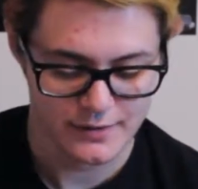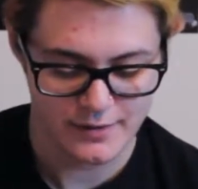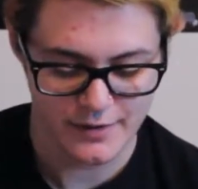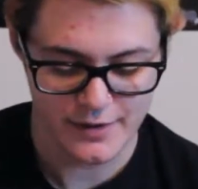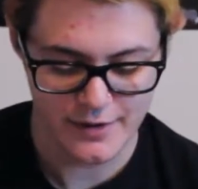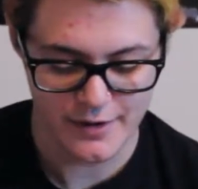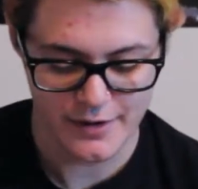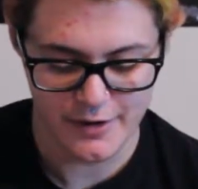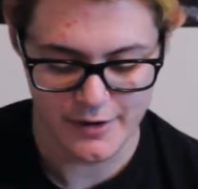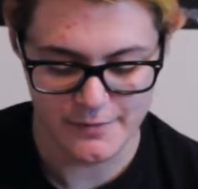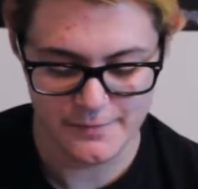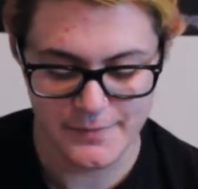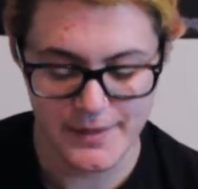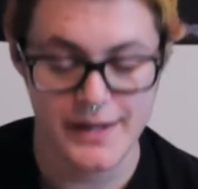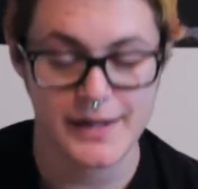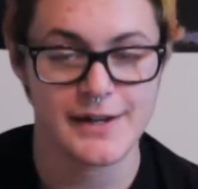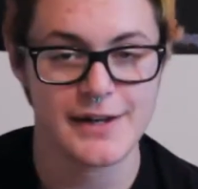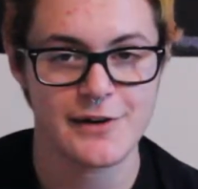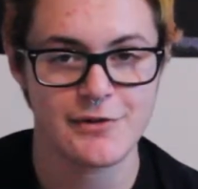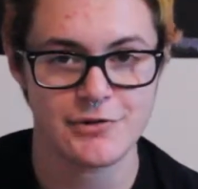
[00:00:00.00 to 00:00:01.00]
Um,
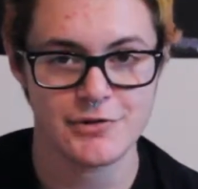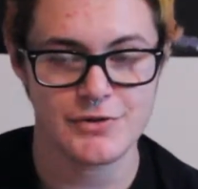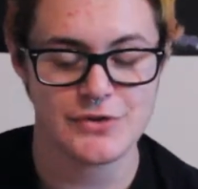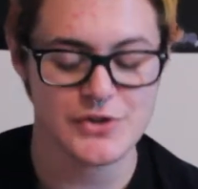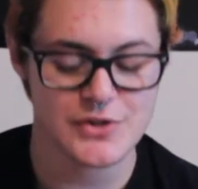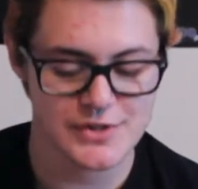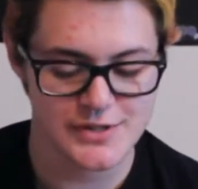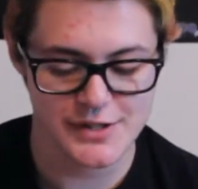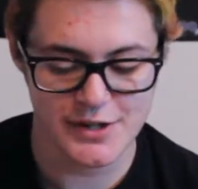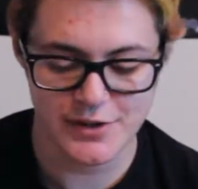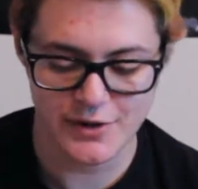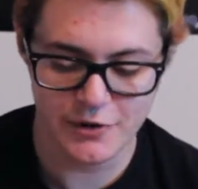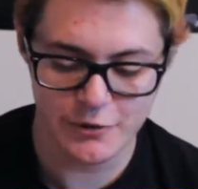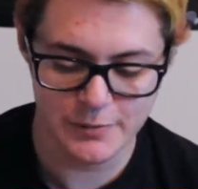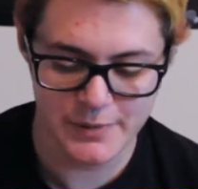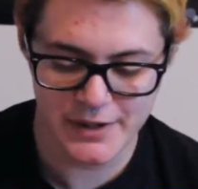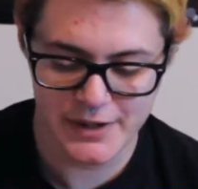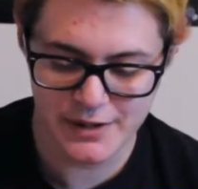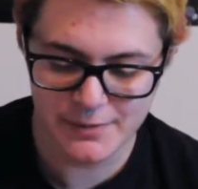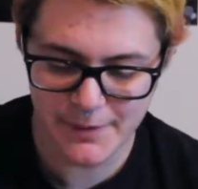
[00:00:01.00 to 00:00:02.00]
and now I'll just start
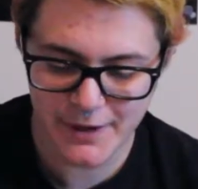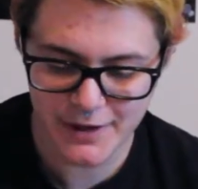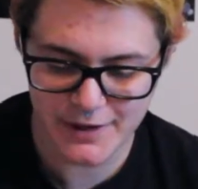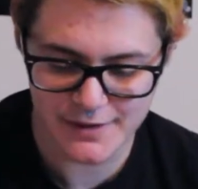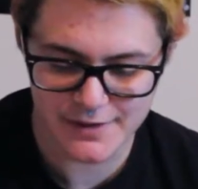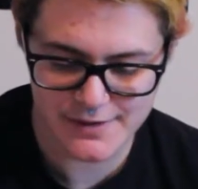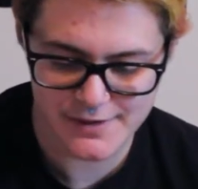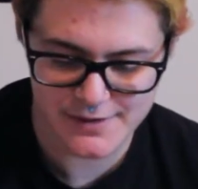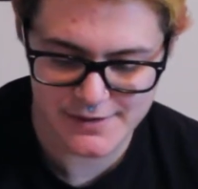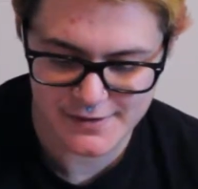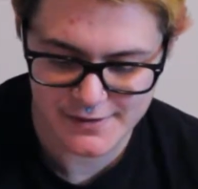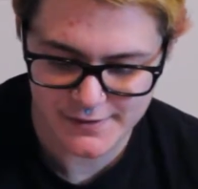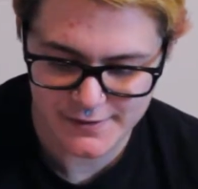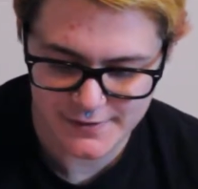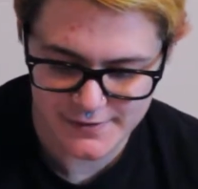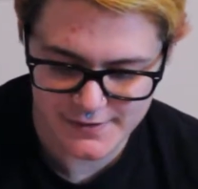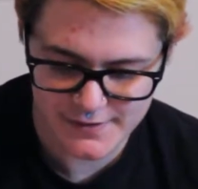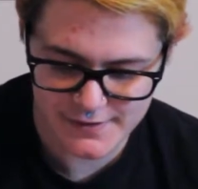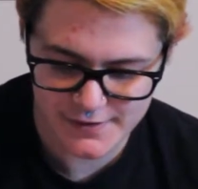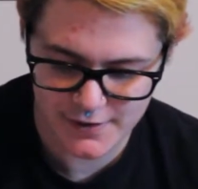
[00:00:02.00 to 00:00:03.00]
opening the box.
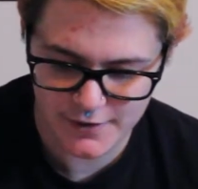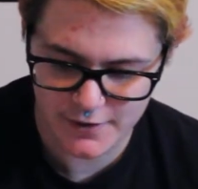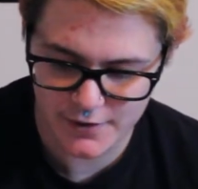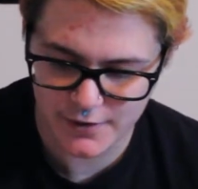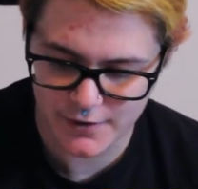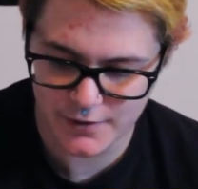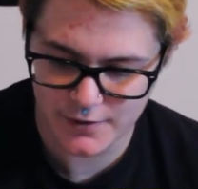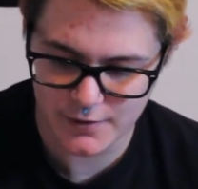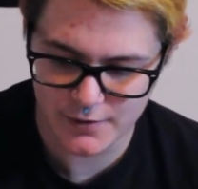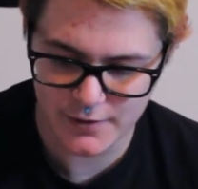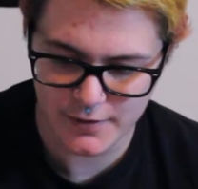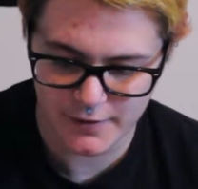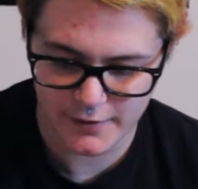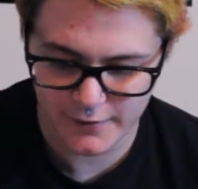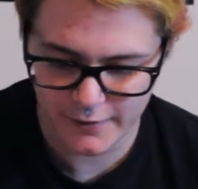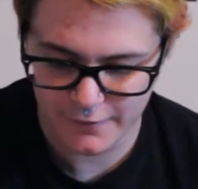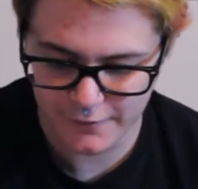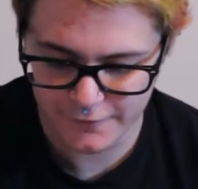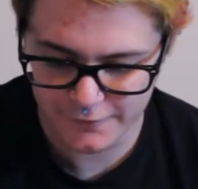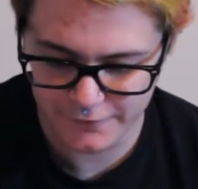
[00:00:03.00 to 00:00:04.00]
So,
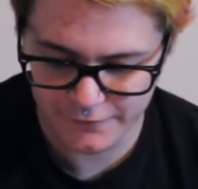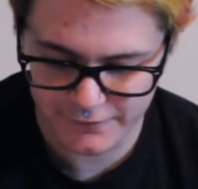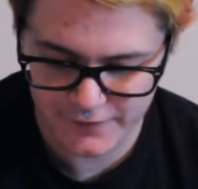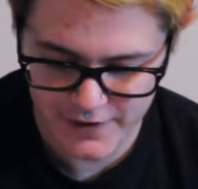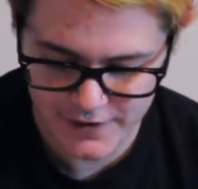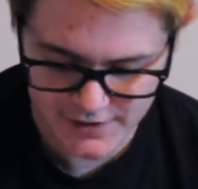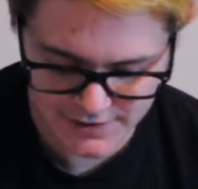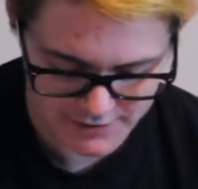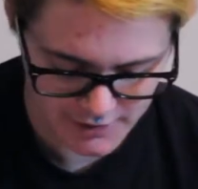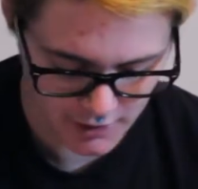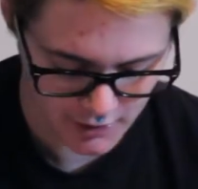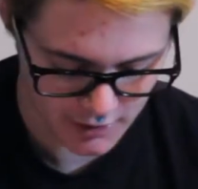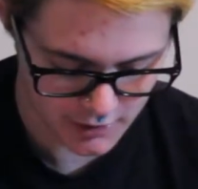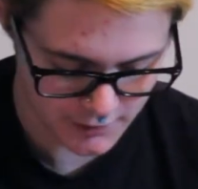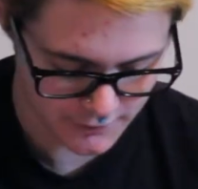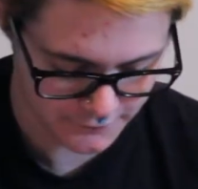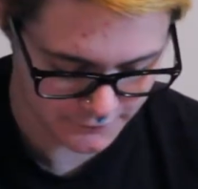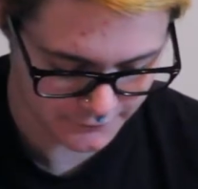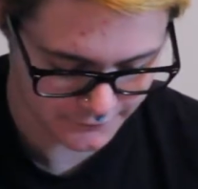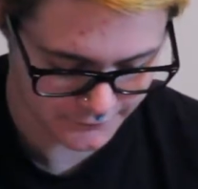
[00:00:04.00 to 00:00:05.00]
first off,